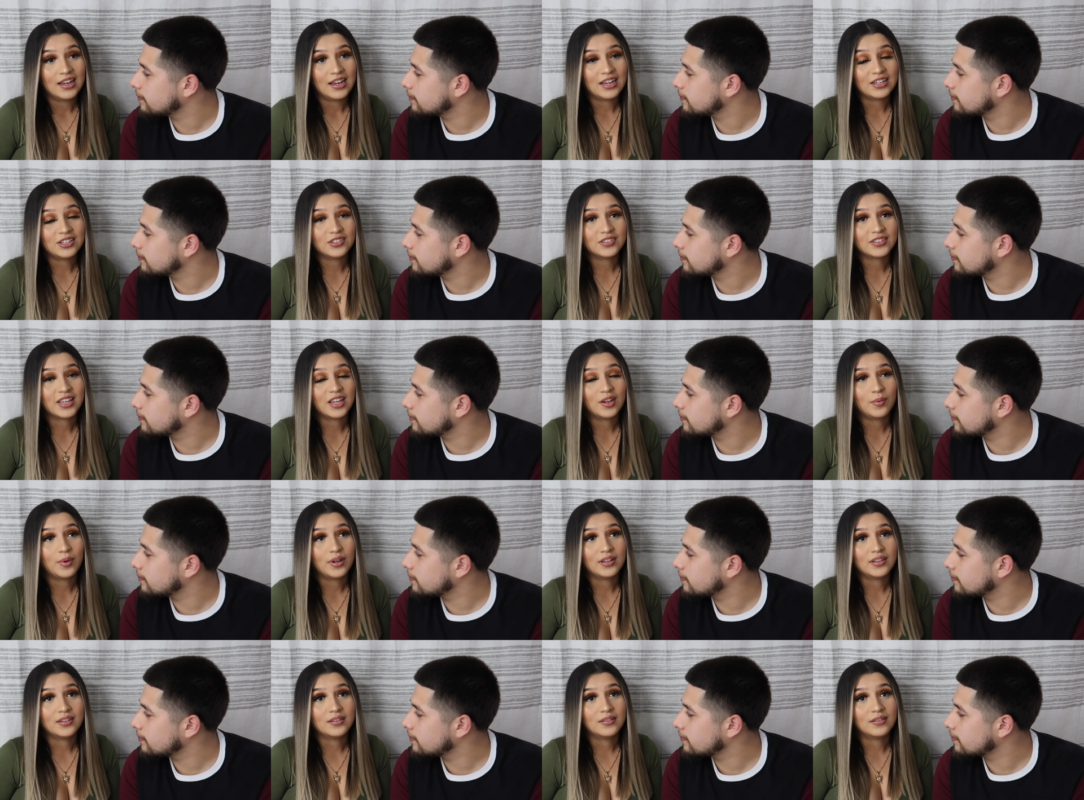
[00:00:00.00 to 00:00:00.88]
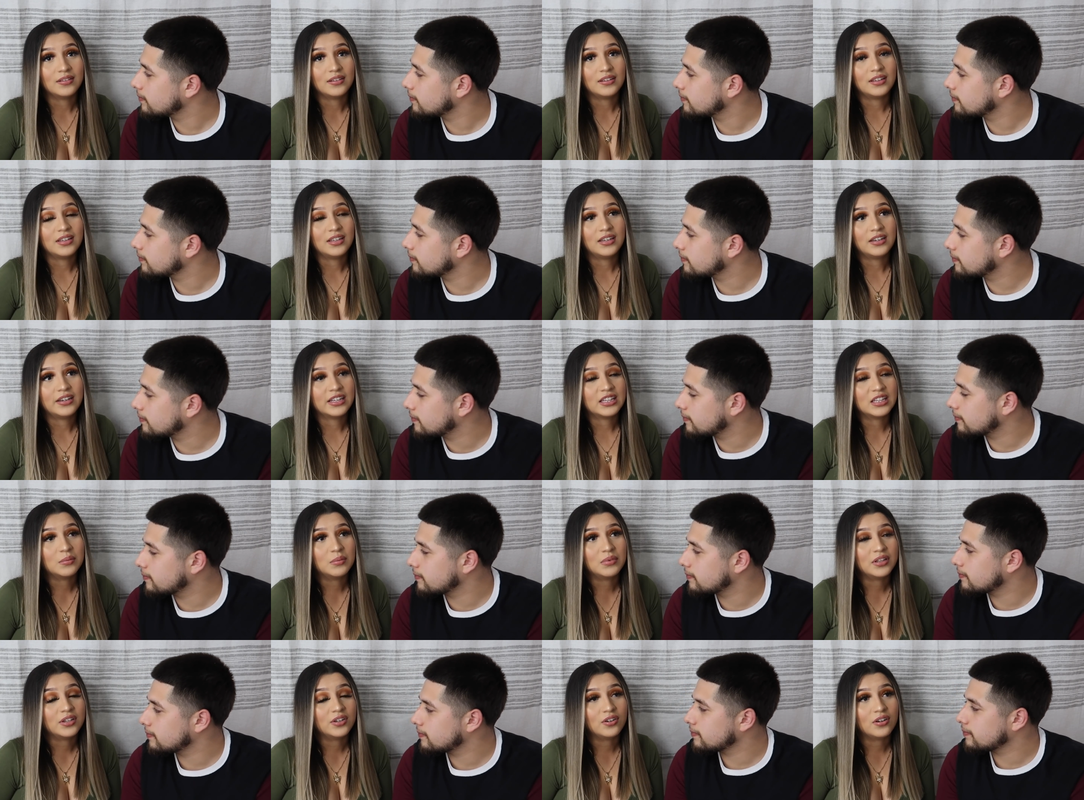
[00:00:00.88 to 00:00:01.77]
Speaker 1: I just can't wait to get
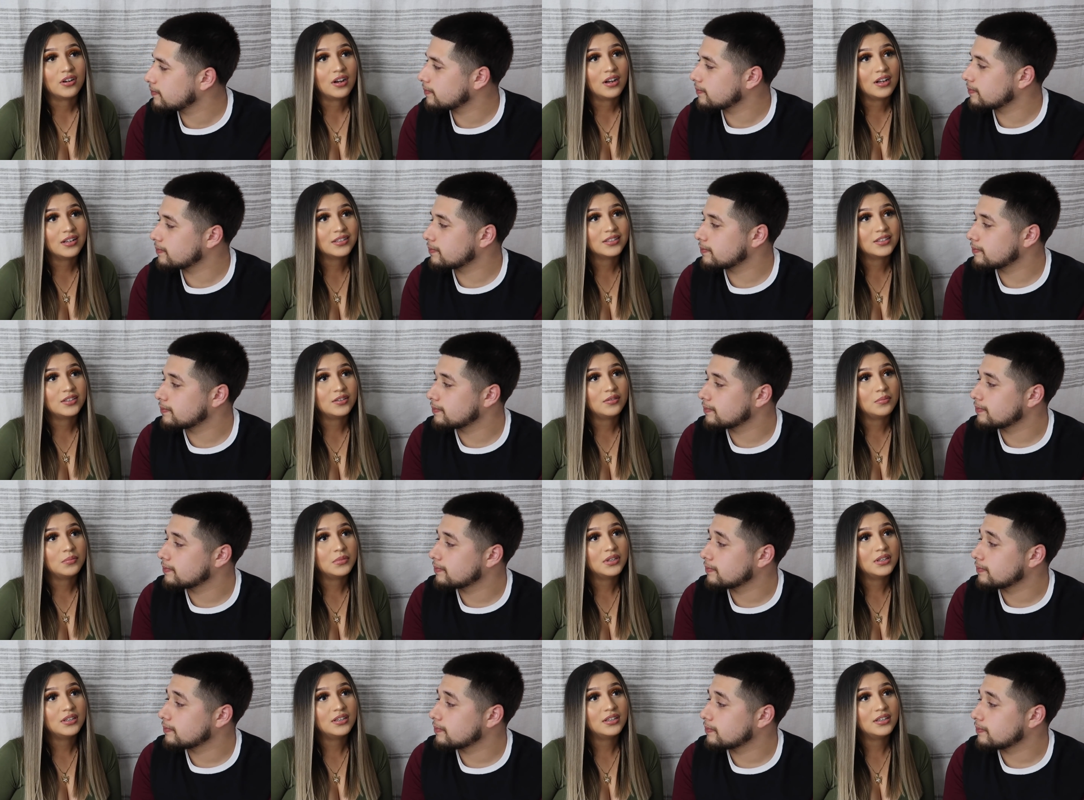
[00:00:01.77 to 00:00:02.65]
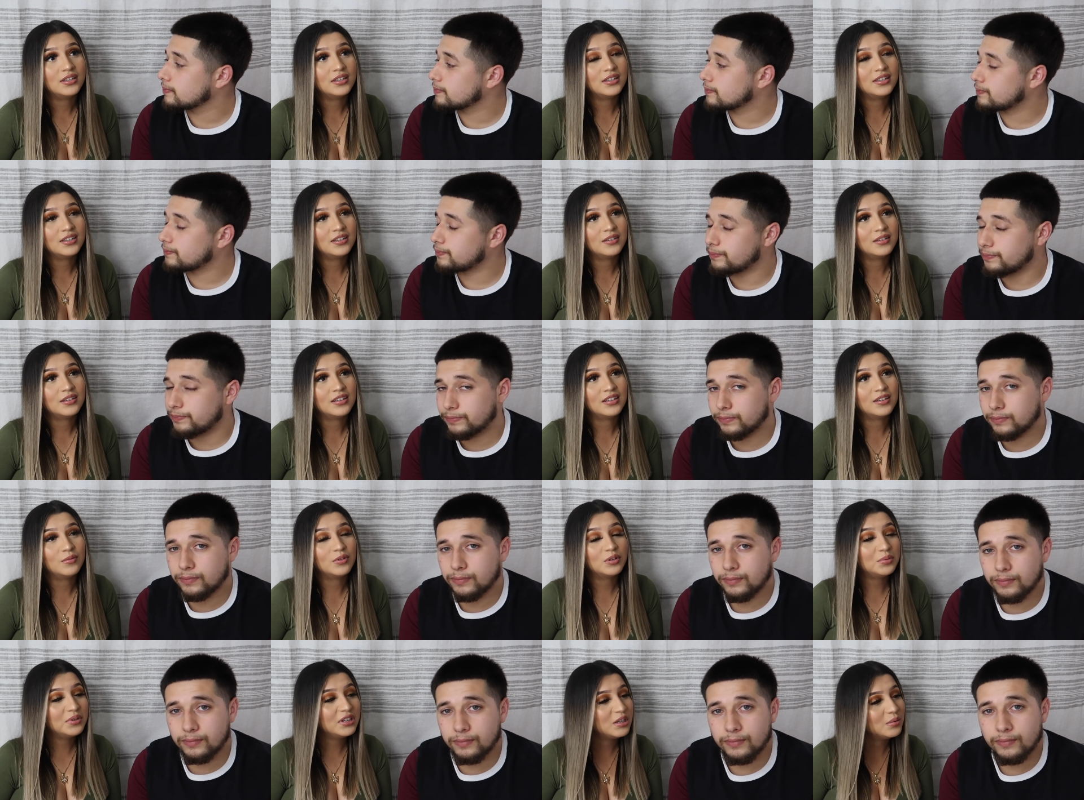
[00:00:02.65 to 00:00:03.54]
them a little costume.
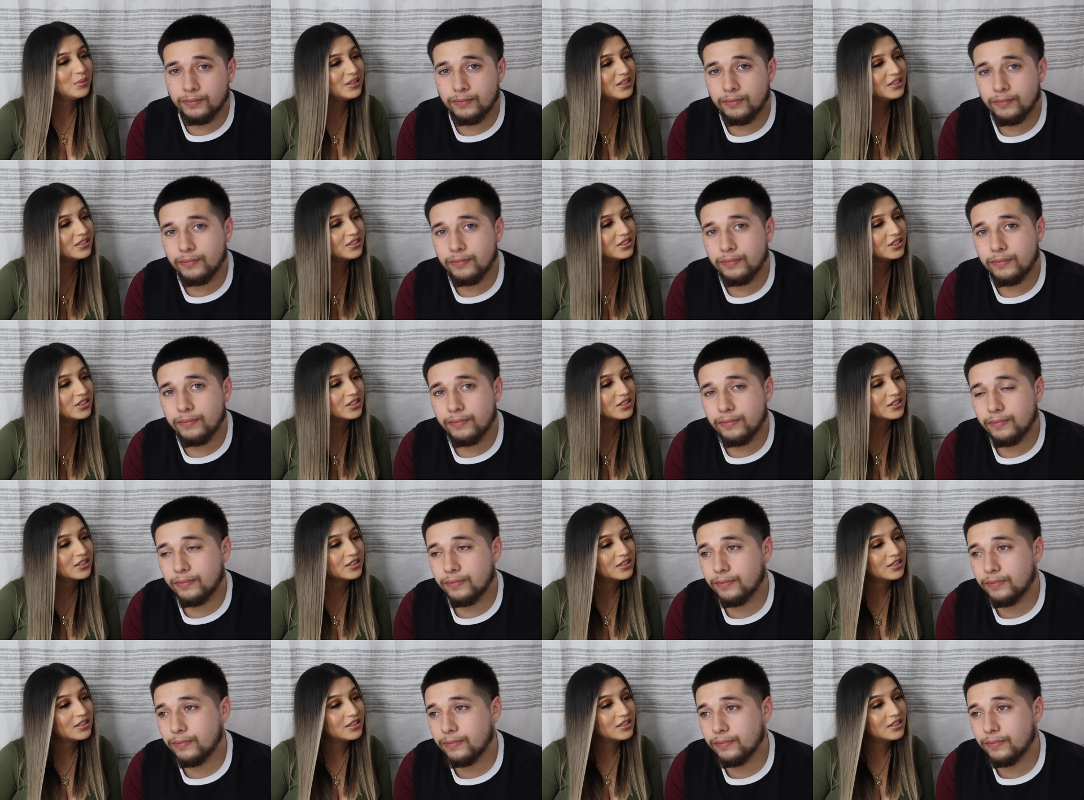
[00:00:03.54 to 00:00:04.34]
What am I gonna be this year?